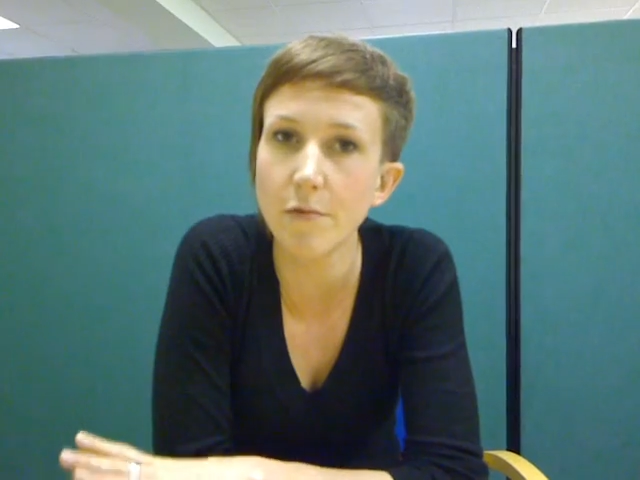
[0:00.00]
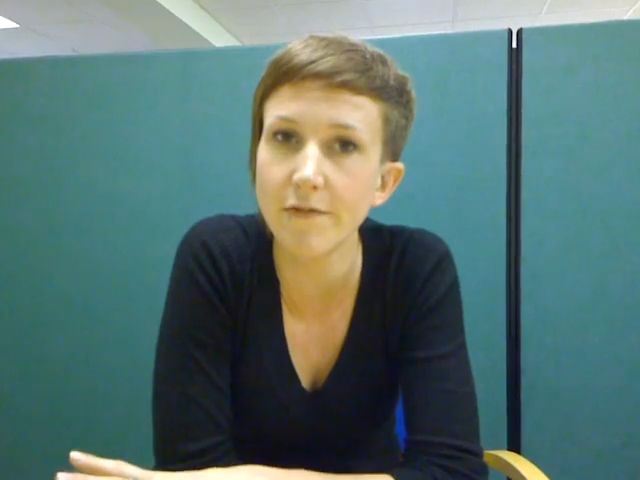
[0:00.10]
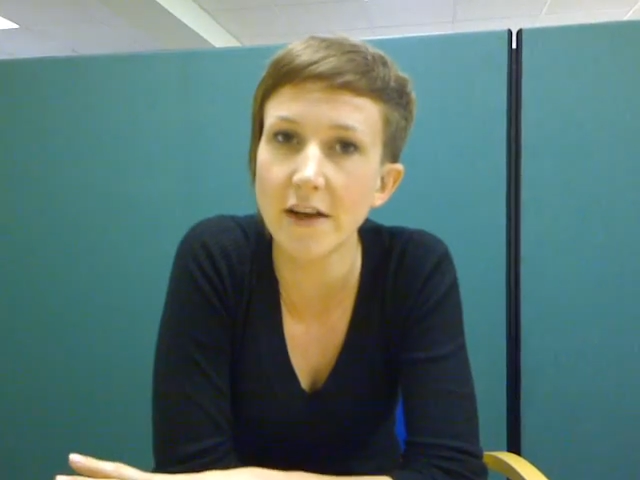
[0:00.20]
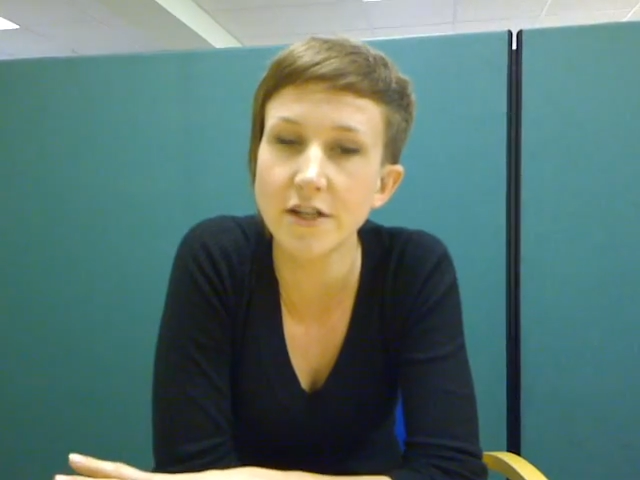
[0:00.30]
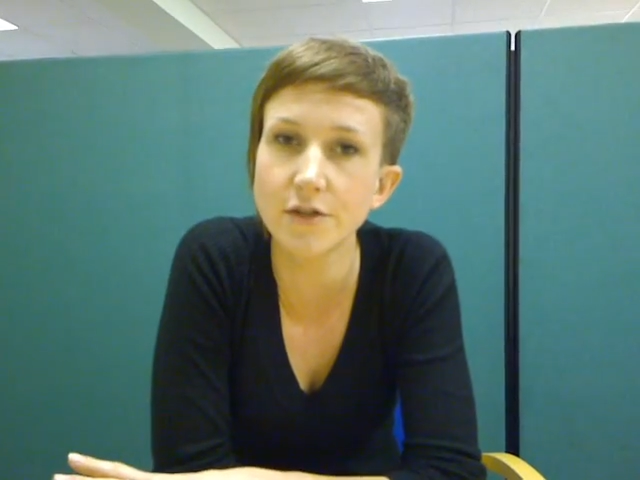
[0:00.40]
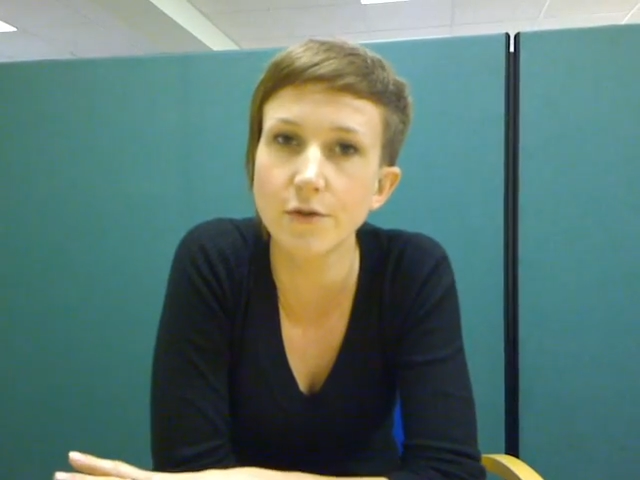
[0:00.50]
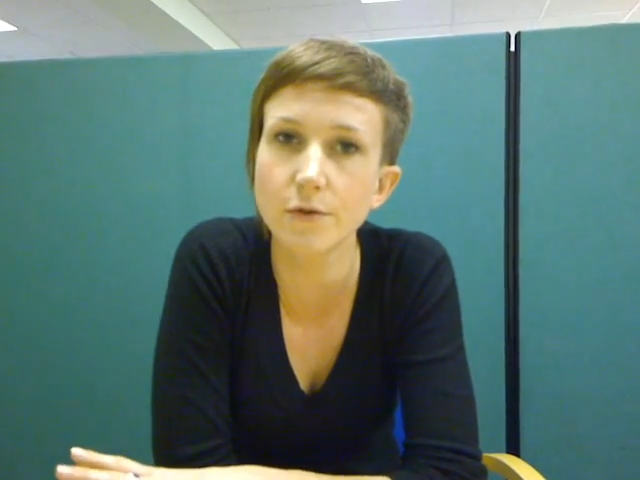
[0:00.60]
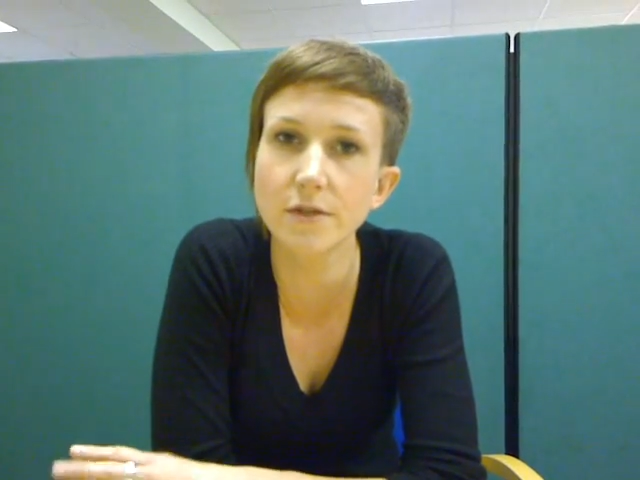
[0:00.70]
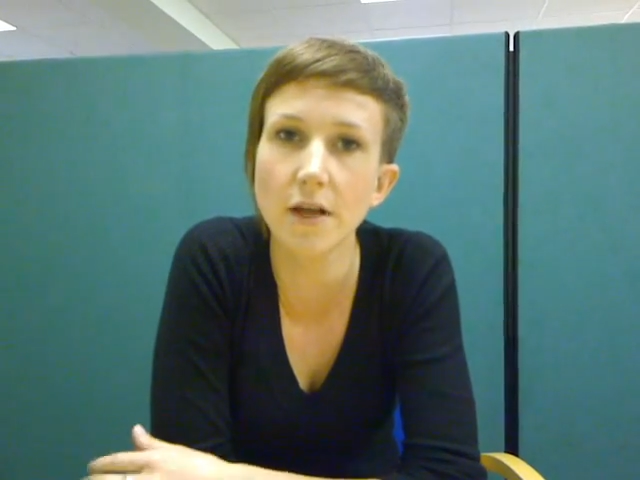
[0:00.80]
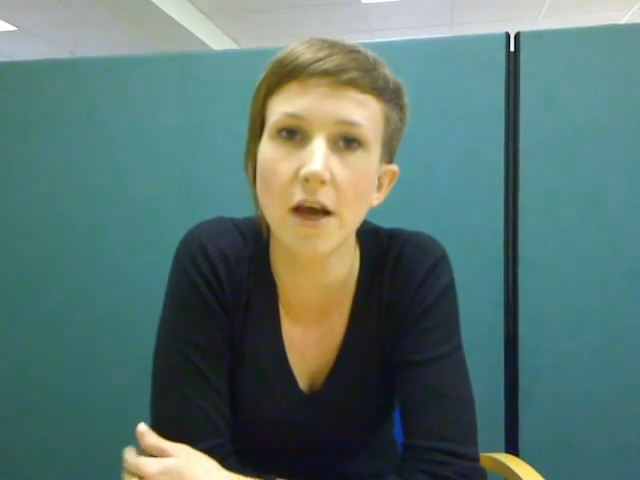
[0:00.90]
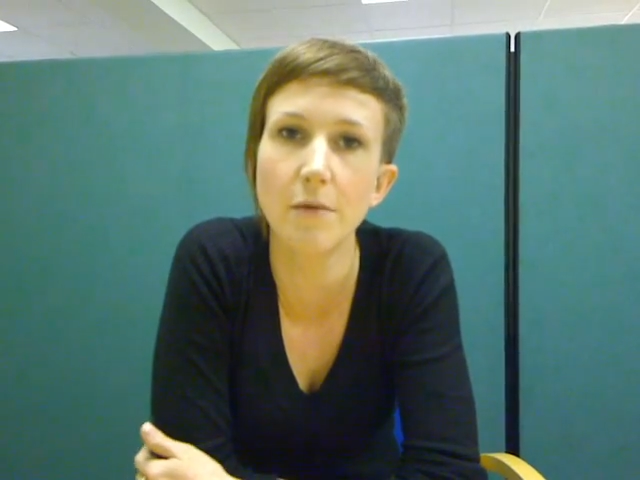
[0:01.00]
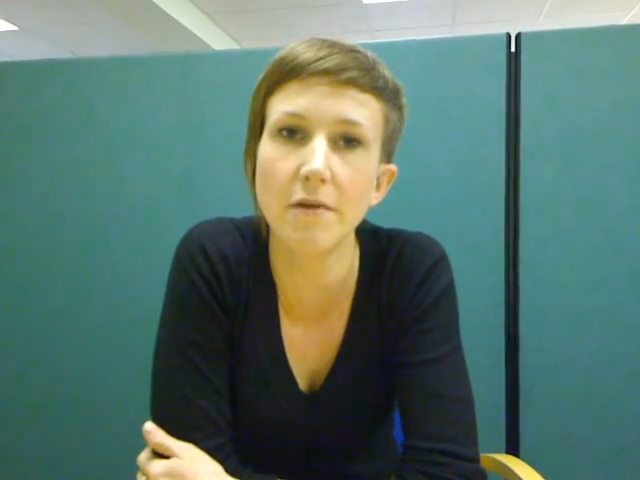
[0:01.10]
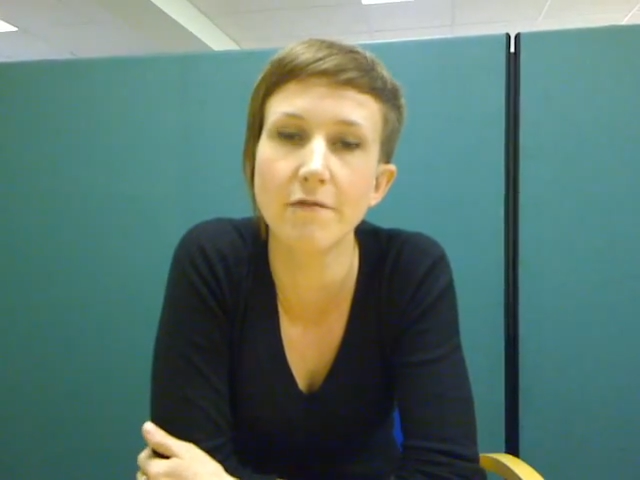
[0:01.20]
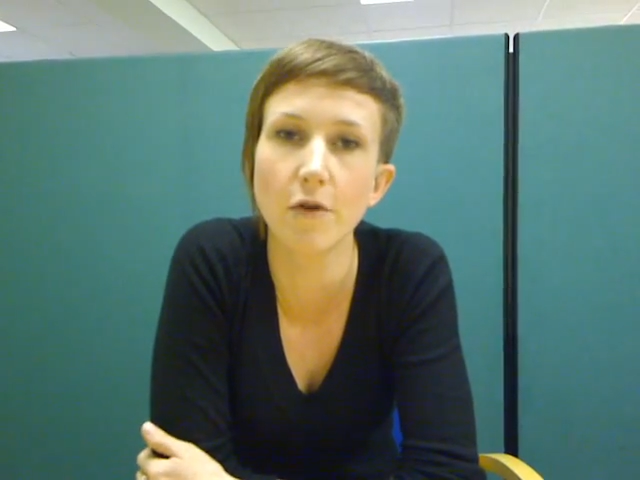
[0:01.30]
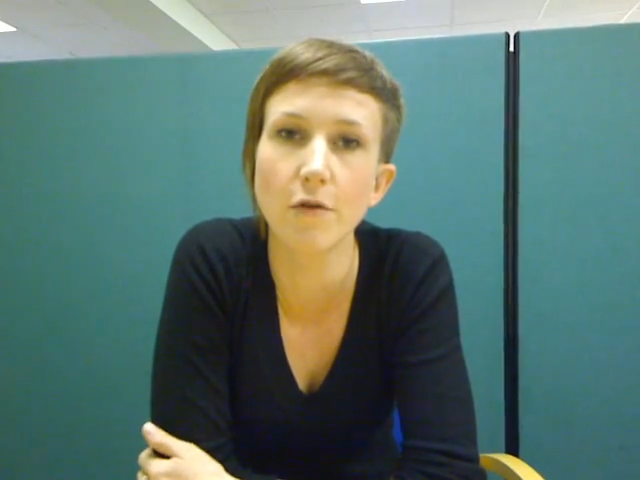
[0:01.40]
professionals
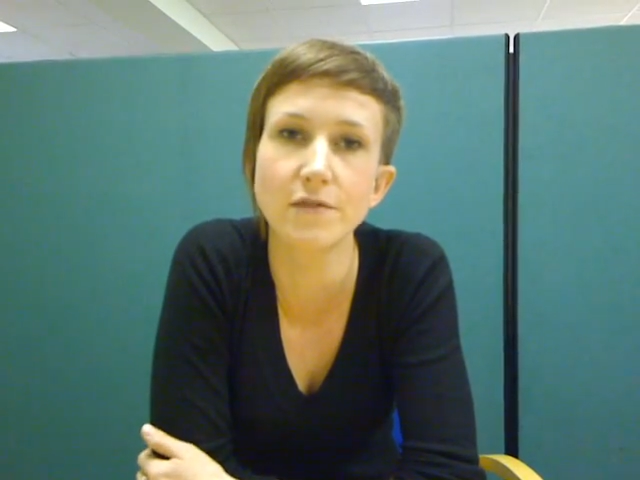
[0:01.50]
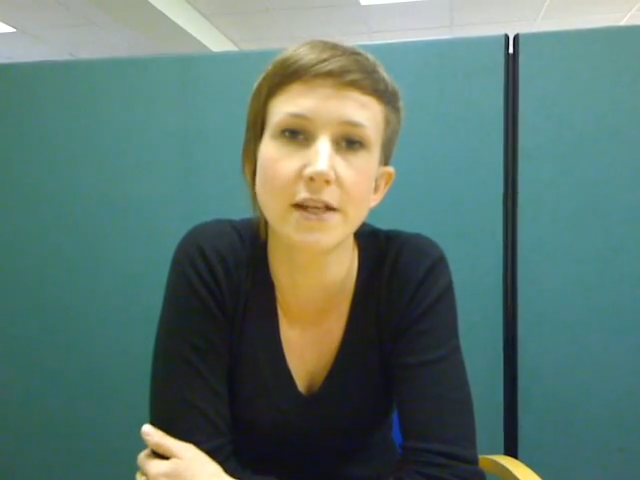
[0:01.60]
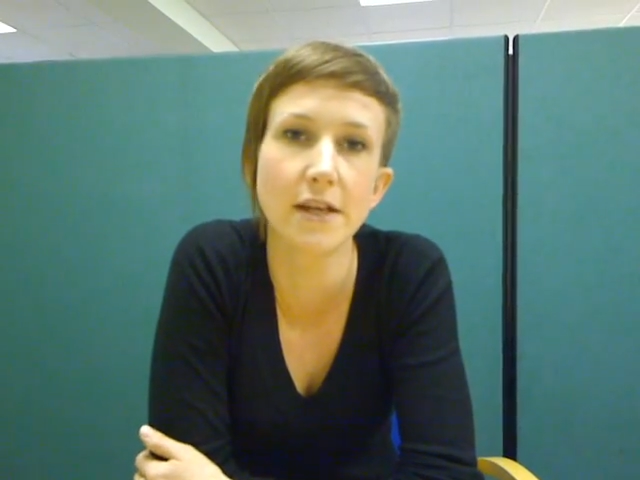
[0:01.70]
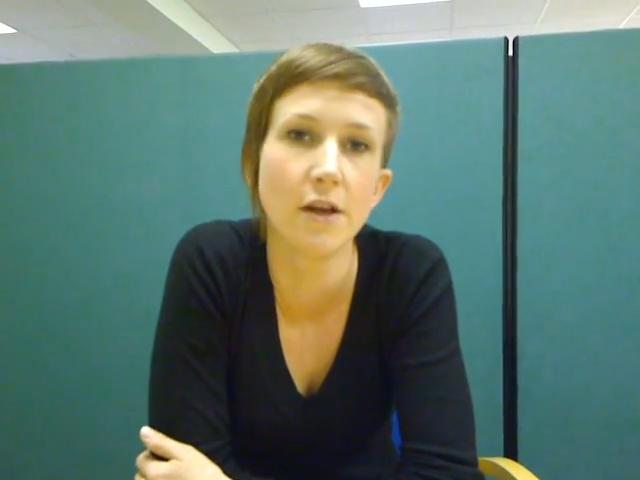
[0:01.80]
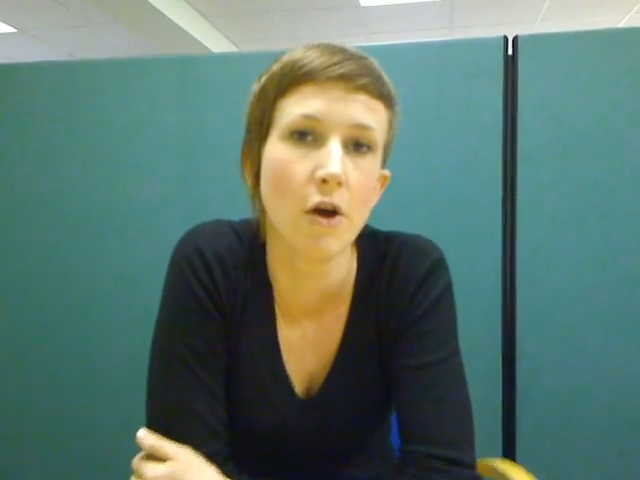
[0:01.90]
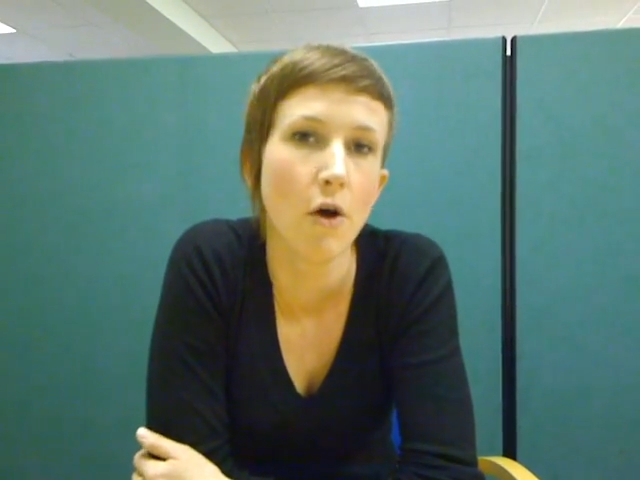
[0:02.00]
involved in